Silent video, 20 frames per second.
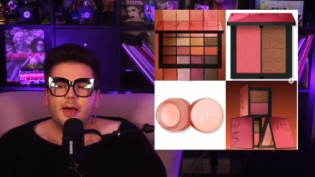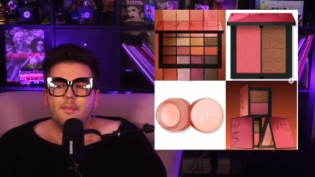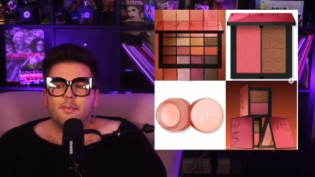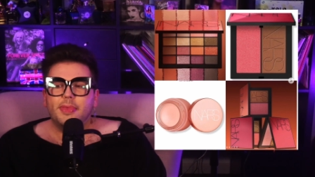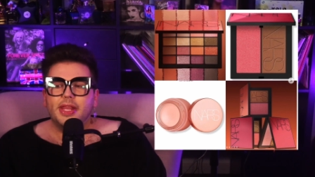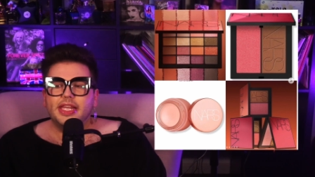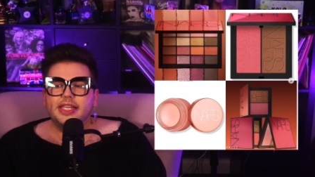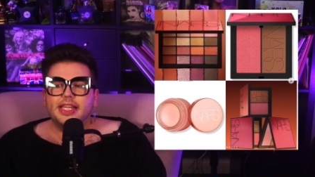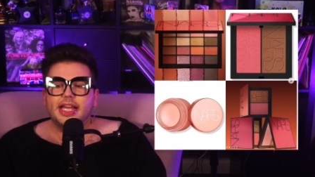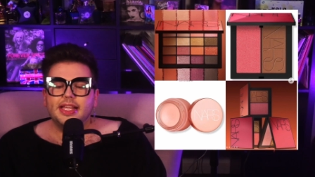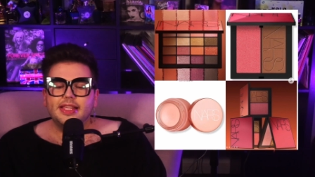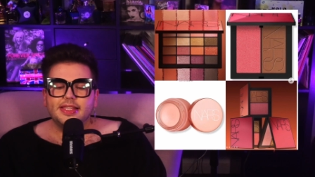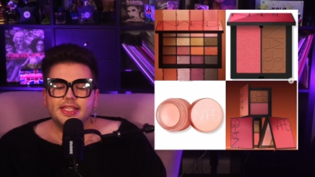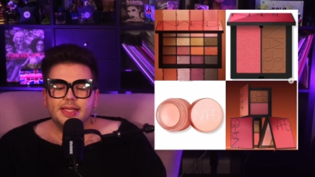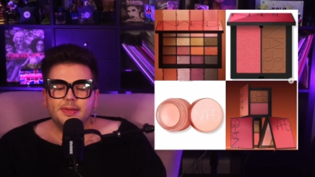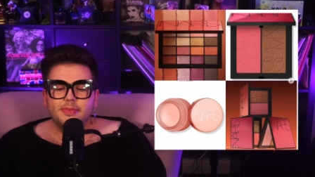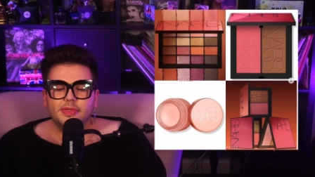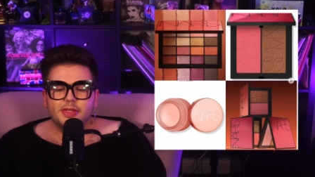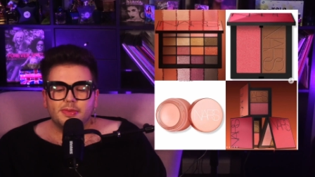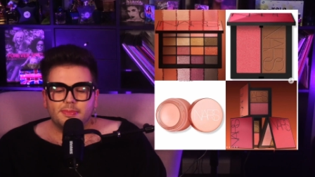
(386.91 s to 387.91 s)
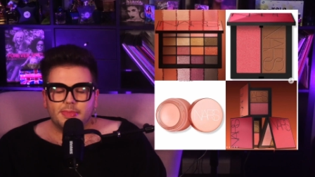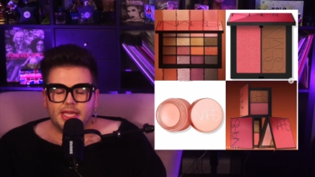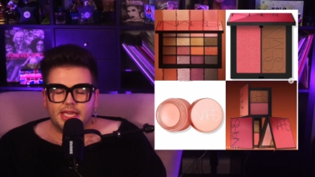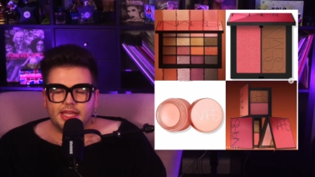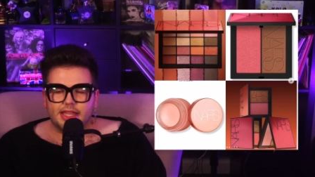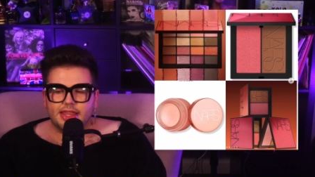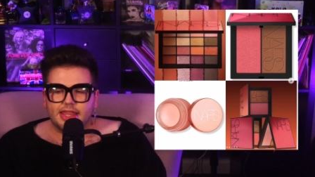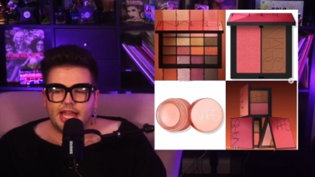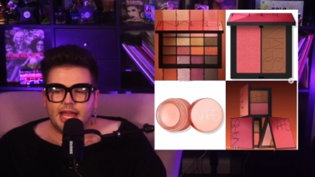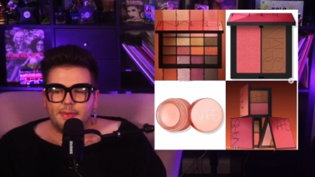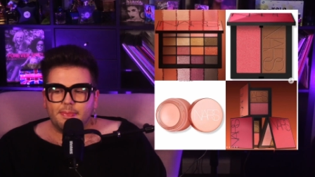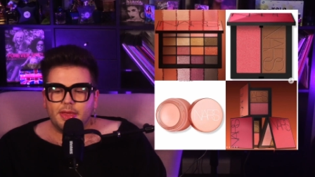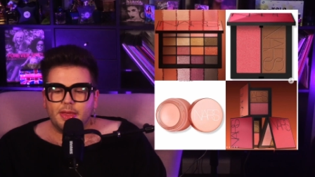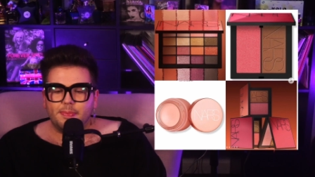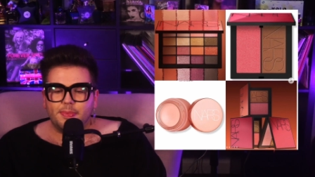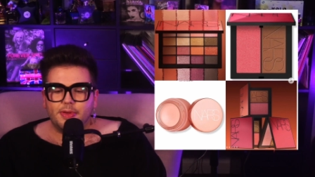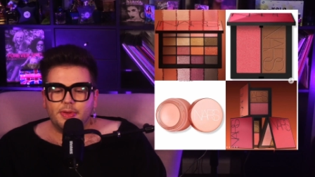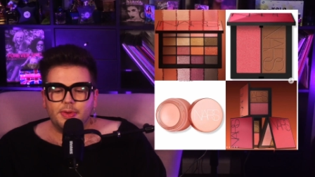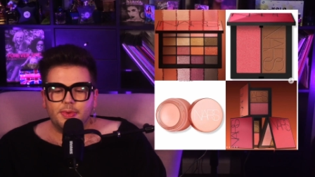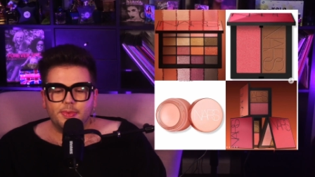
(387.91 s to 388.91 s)
But it does seem to me that
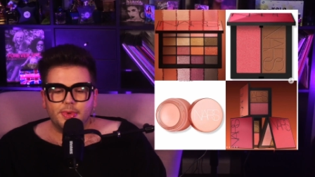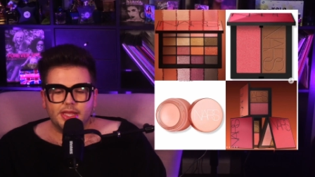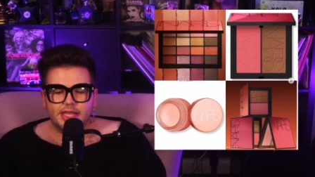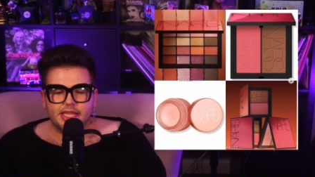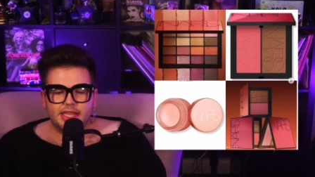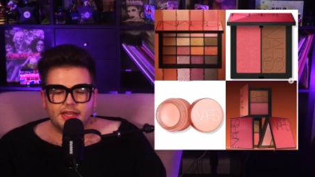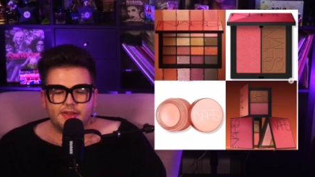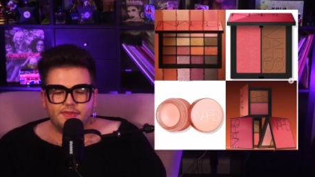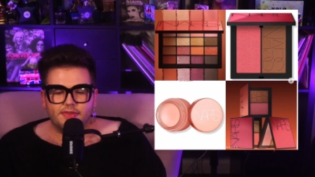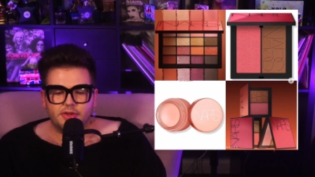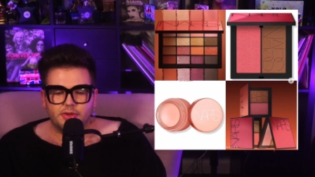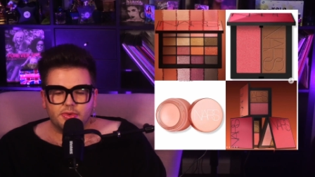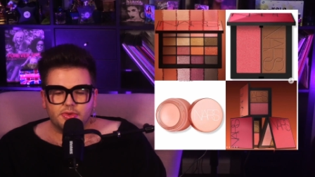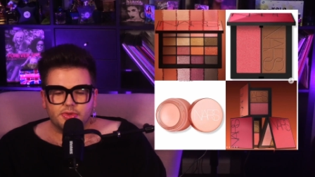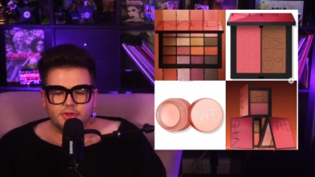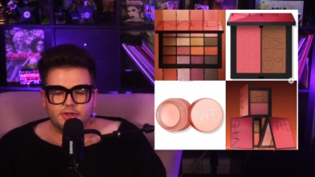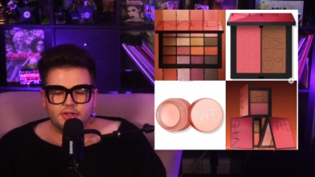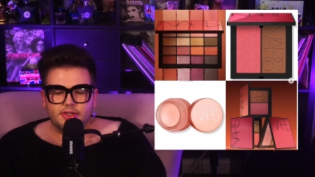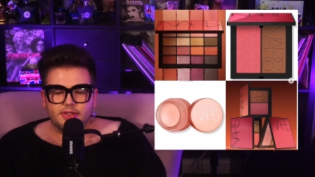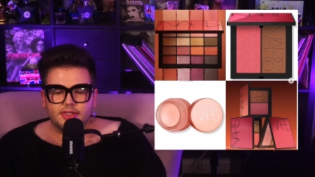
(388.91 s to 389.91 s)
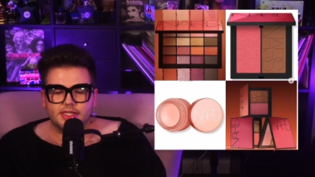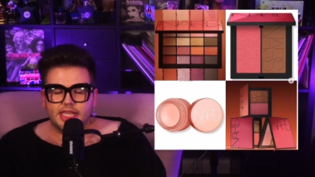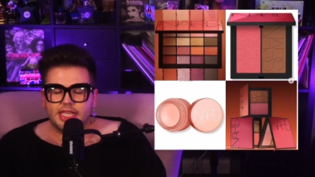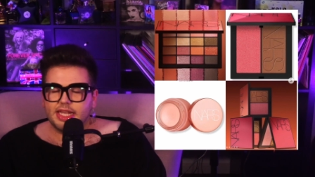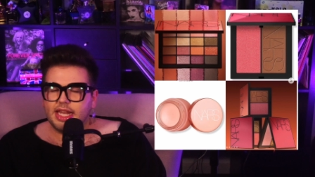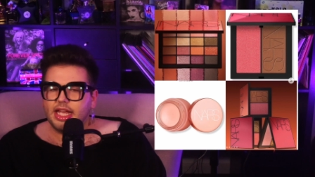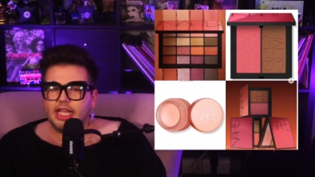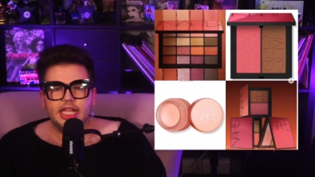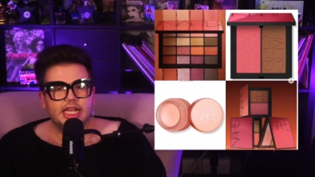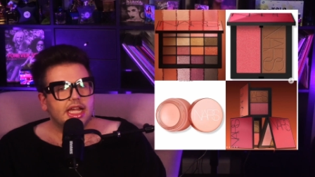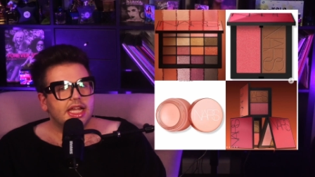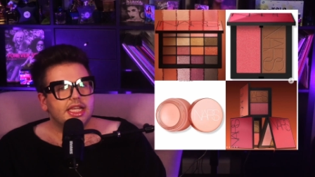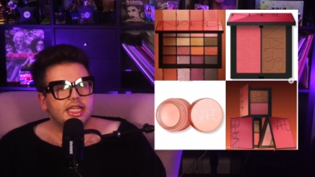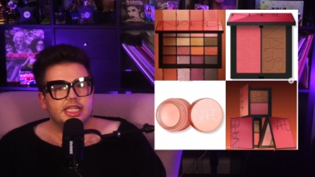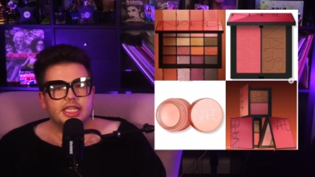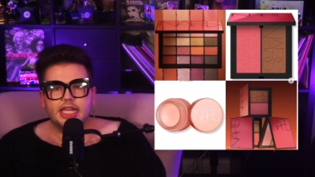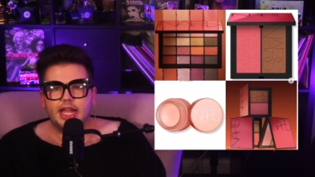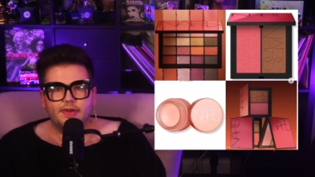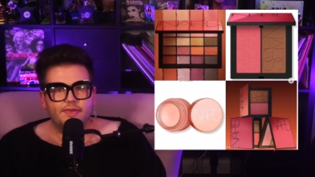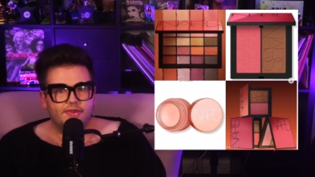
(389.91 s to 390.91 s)
people who really love neutrals cannot get
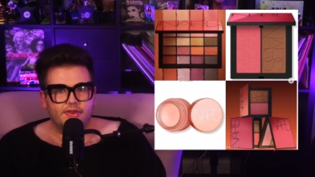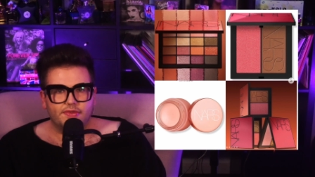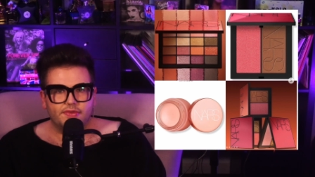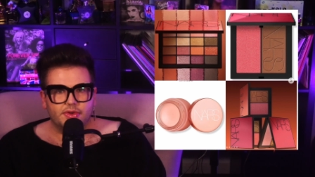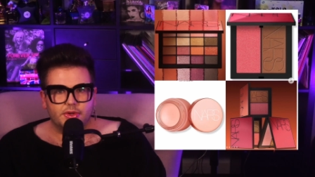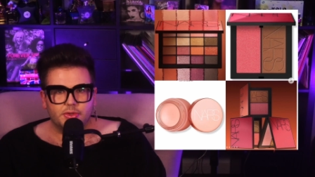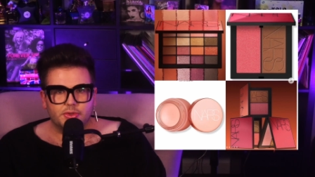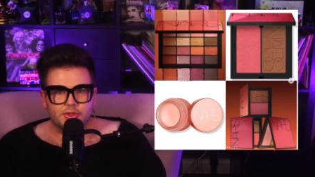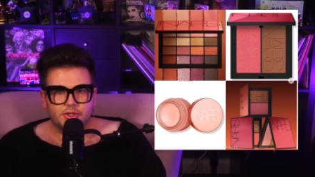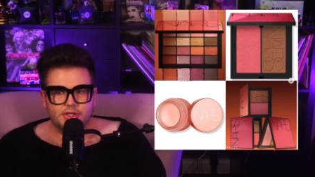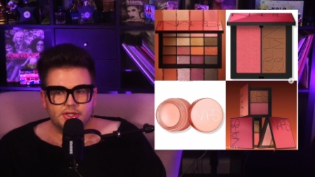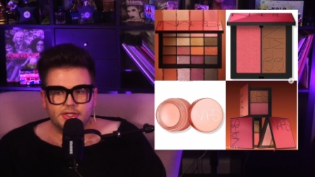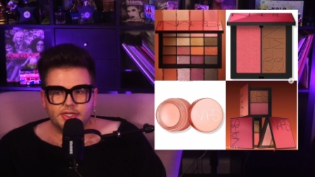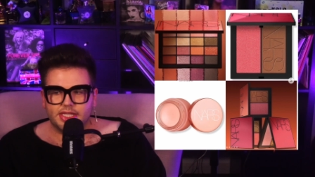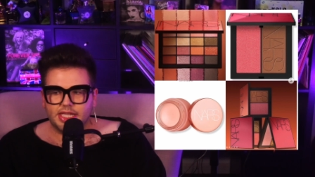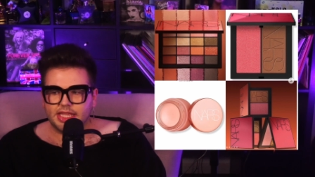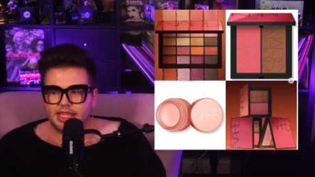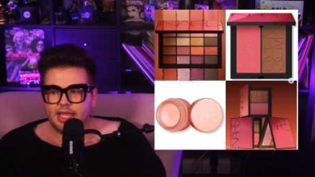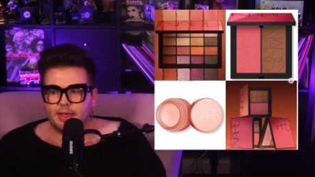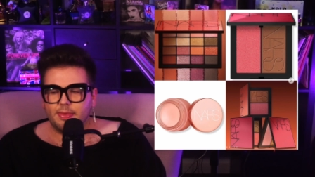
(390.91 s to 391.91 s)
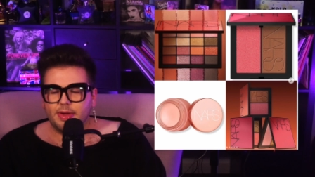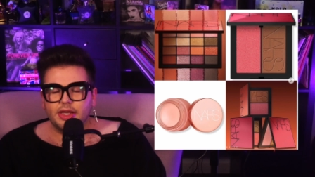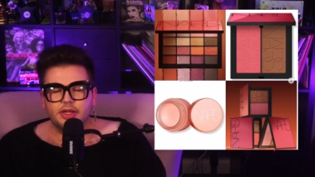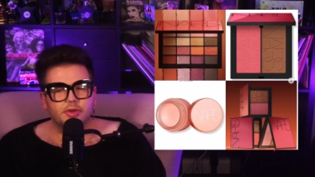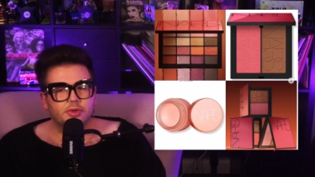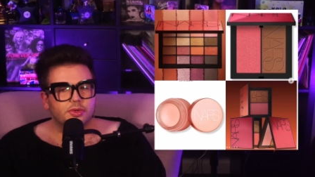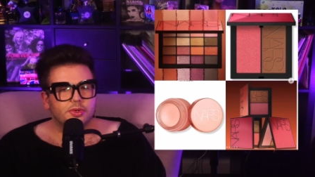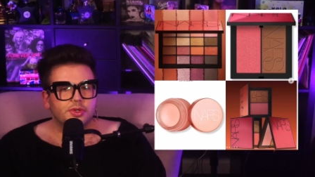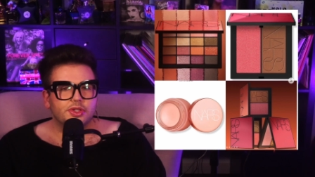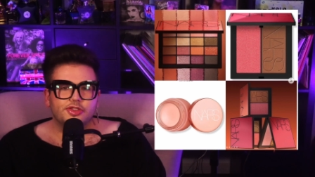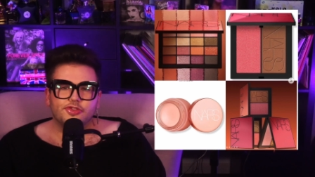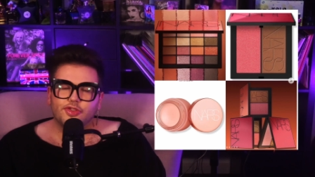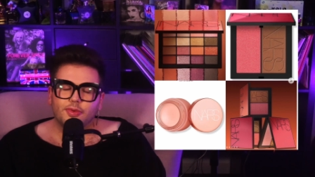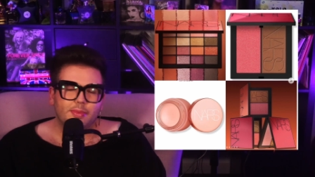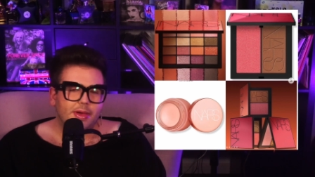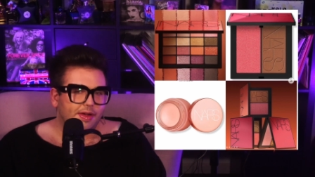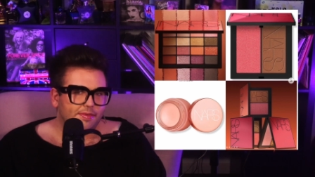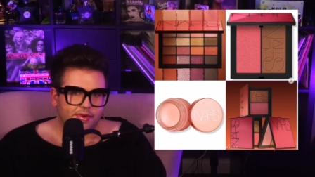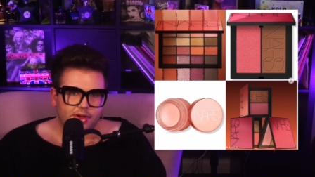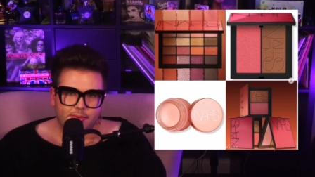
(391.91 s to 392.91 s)
enough of neutrals. Like they want neutrals from
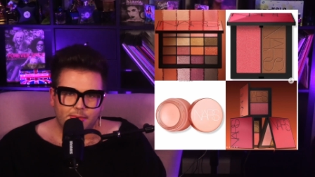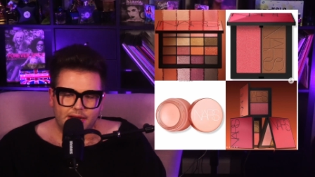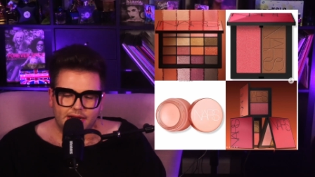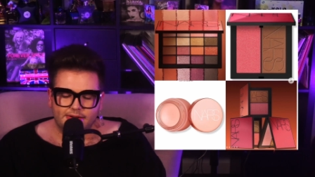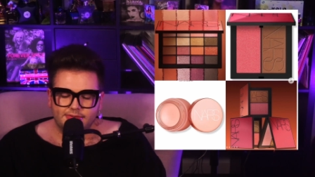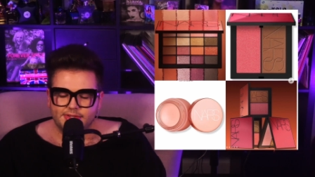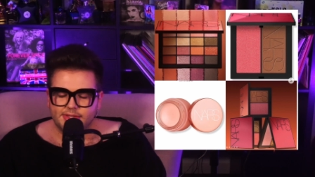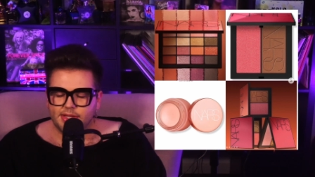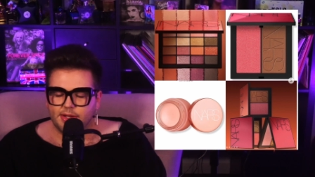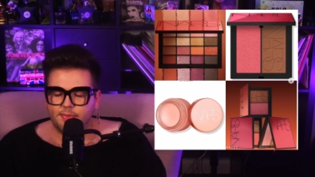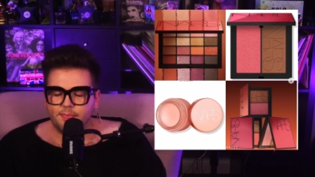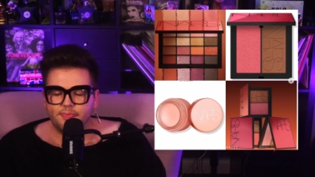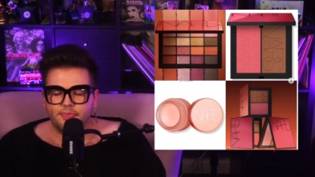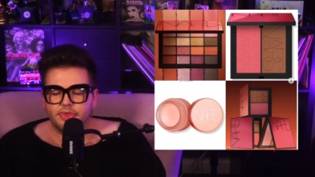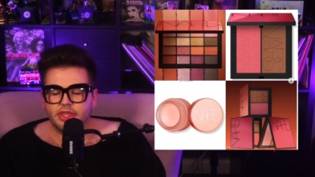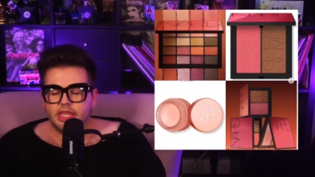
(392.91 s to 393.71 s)
everywhere. So